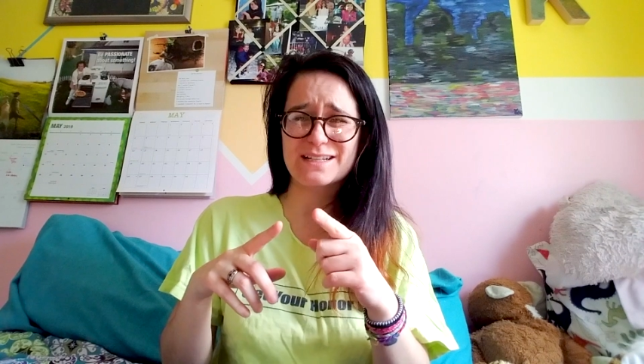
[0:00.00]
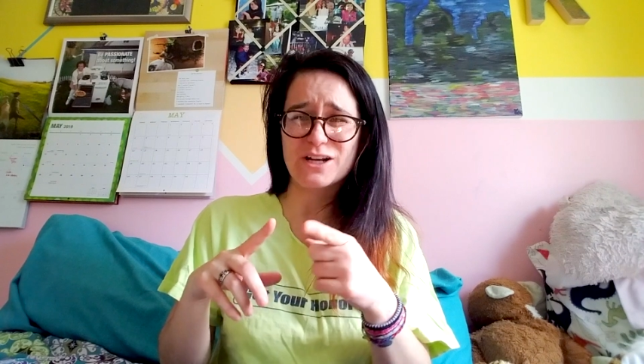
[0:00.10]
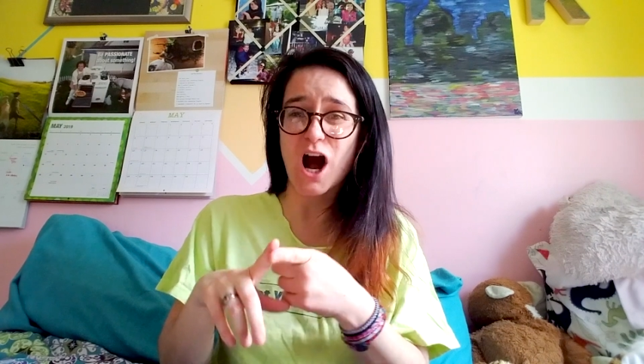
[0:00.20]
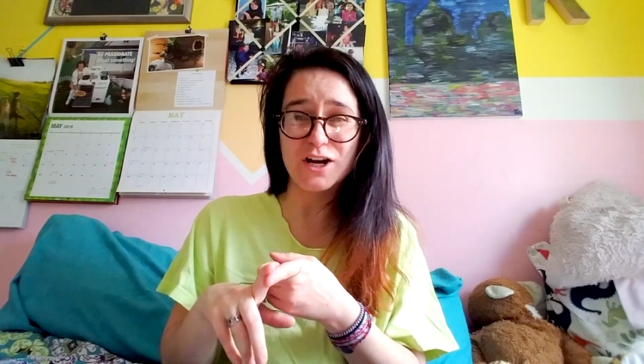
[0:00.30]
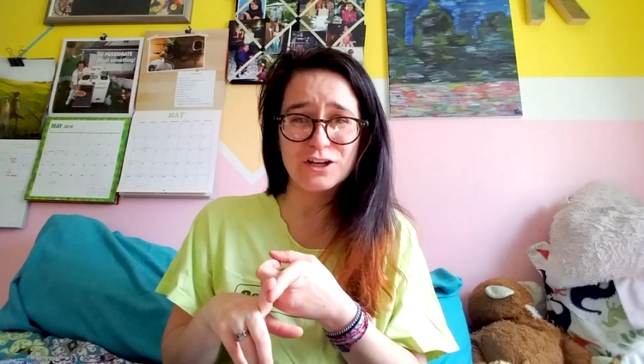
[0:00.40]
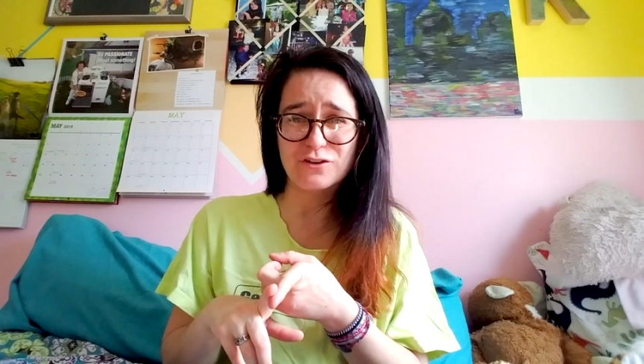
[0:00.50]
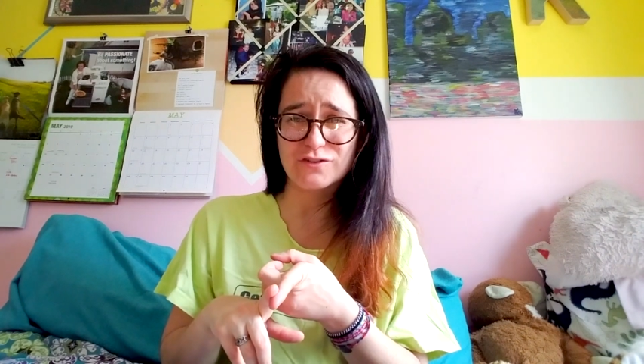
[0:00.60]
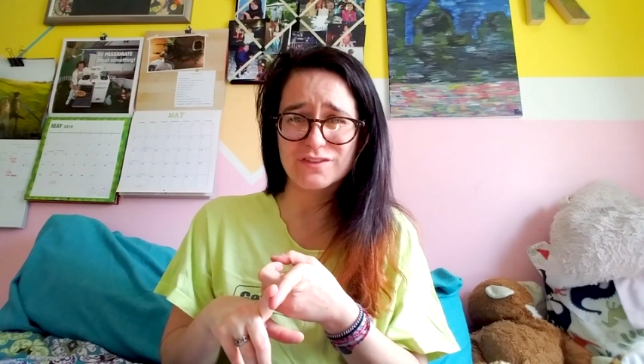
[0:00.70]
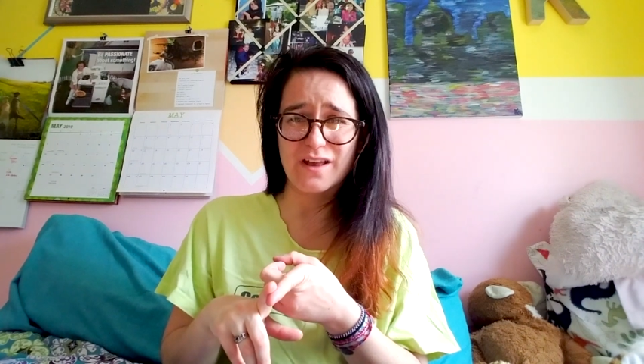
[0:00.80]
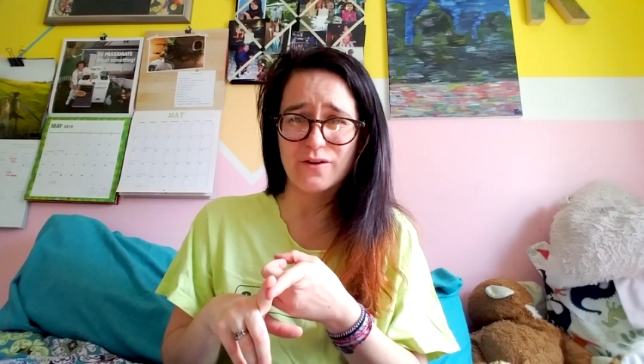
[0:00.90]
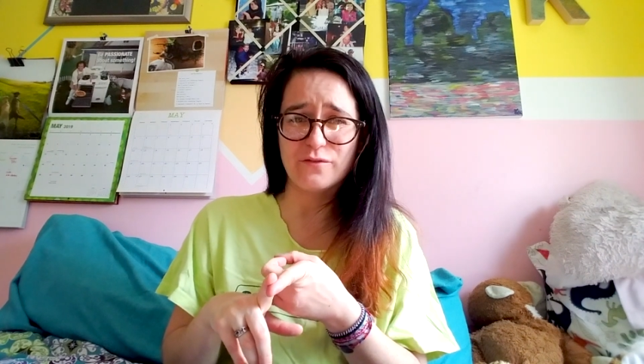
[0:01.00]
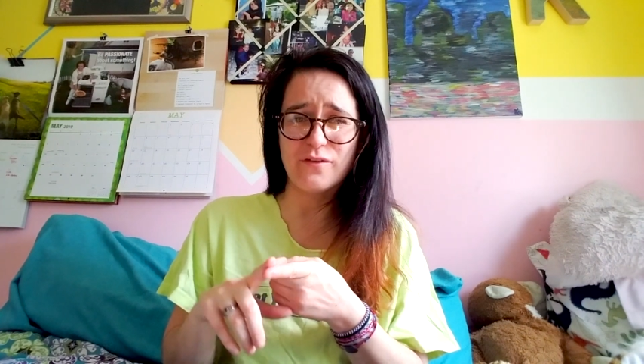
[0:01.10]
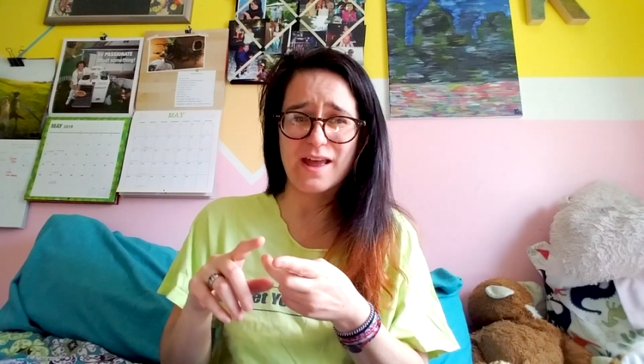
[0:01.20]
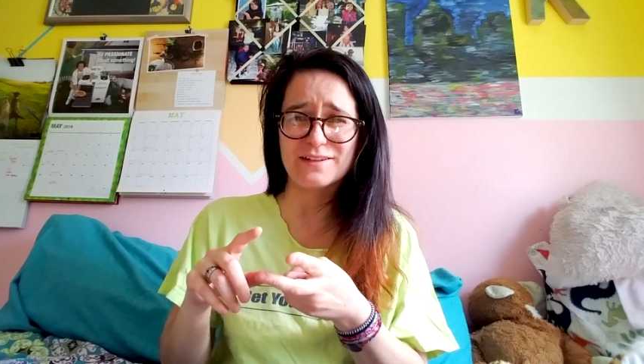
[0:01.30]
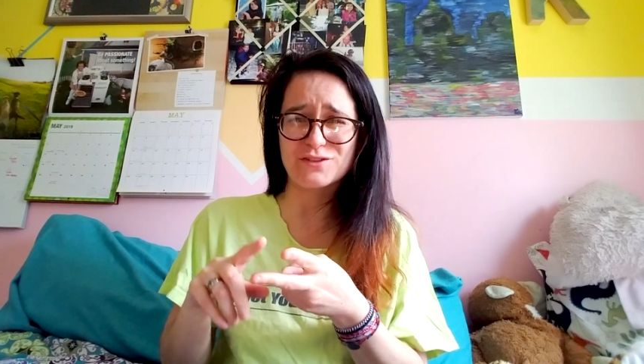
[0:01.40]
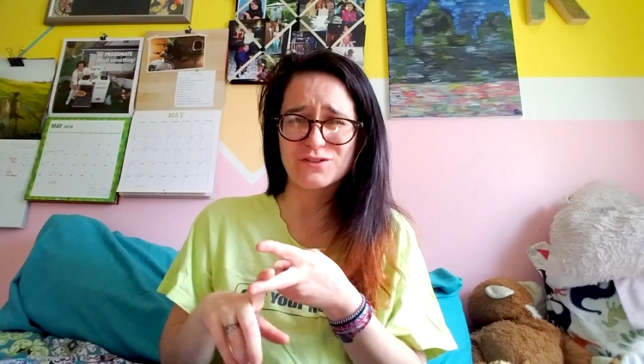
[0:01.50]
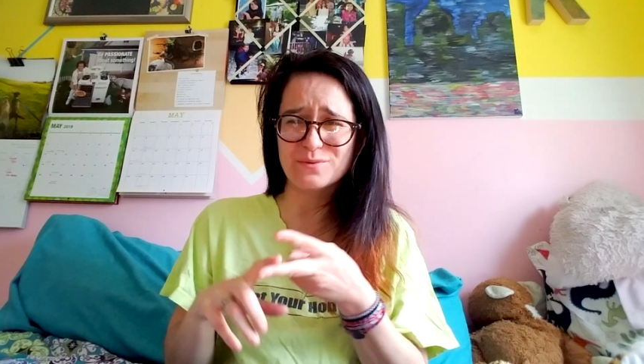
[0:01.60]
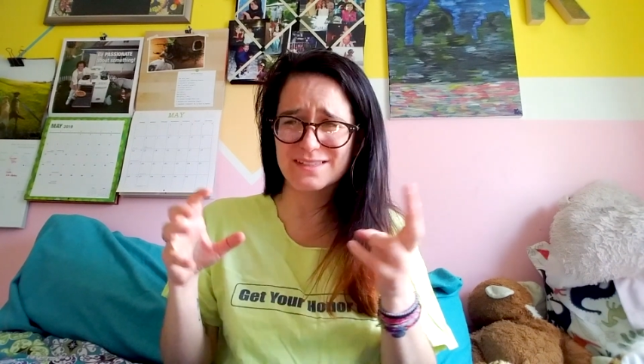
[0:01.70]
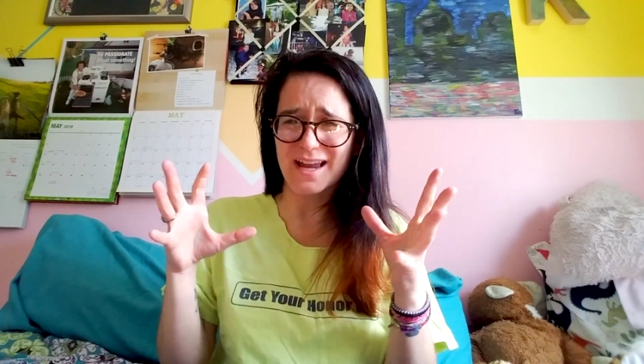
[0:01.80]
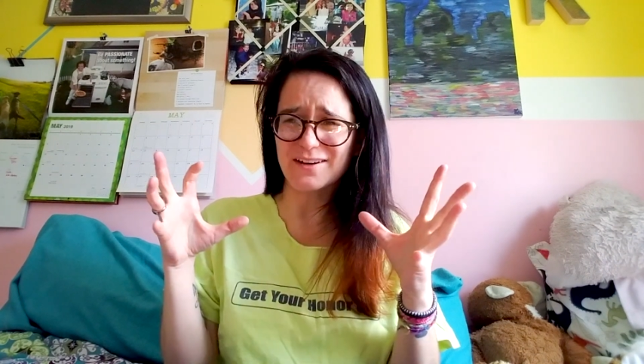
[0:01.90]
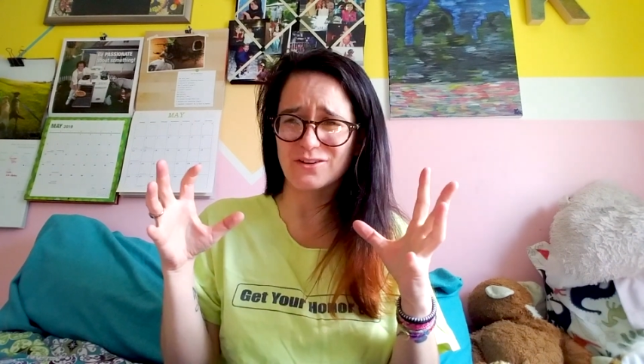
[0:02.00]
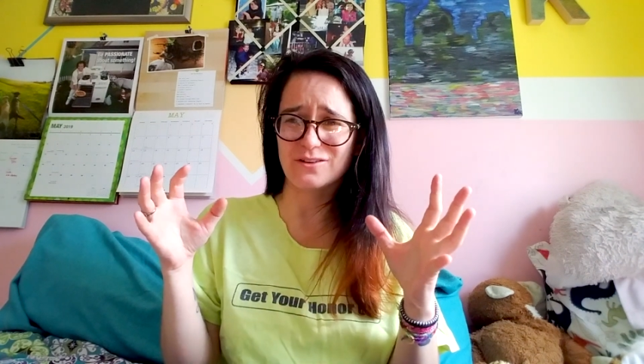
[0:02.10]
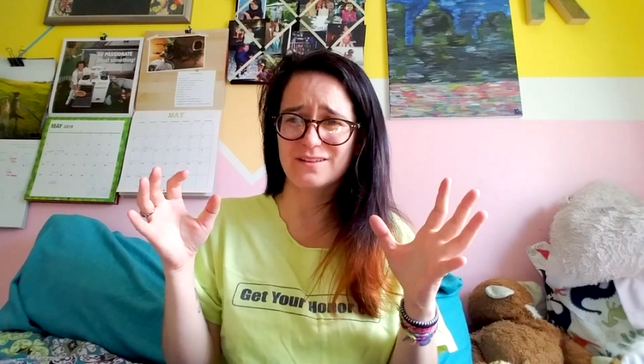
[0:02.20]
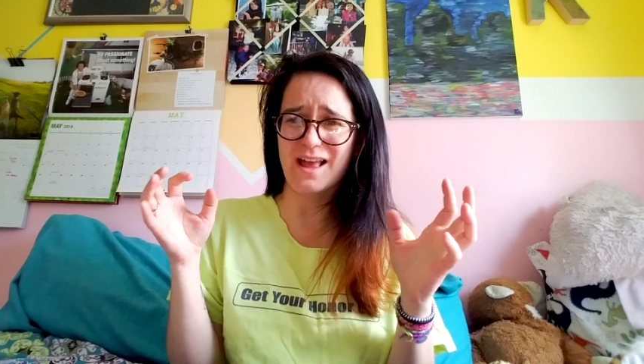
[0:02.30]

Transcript: cutting herself and is suicidal,